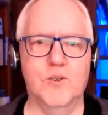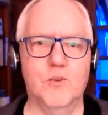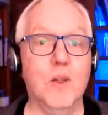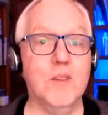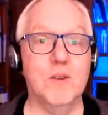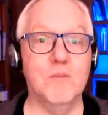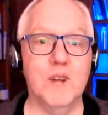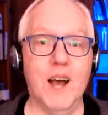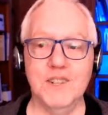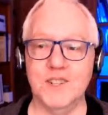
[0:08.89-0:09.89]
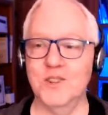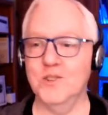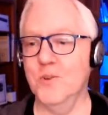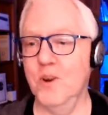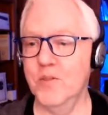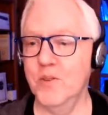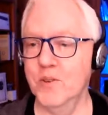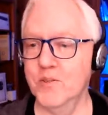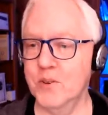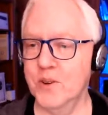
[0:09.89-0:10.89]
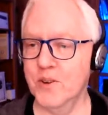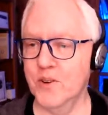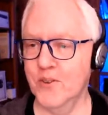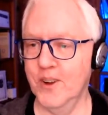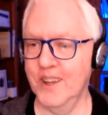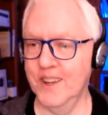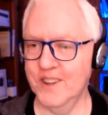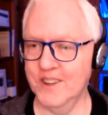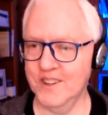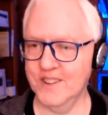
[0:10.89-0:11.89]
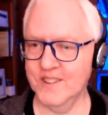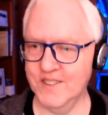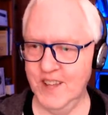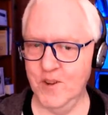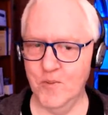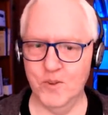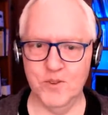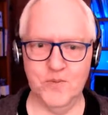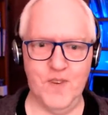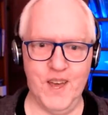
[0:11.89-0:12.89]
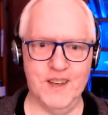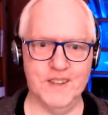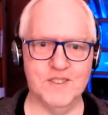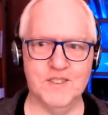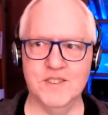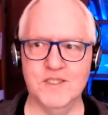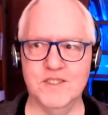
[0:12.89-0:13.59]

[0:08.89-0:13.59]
Welcome. Gosh, there's quite a few of you here already. That was fast.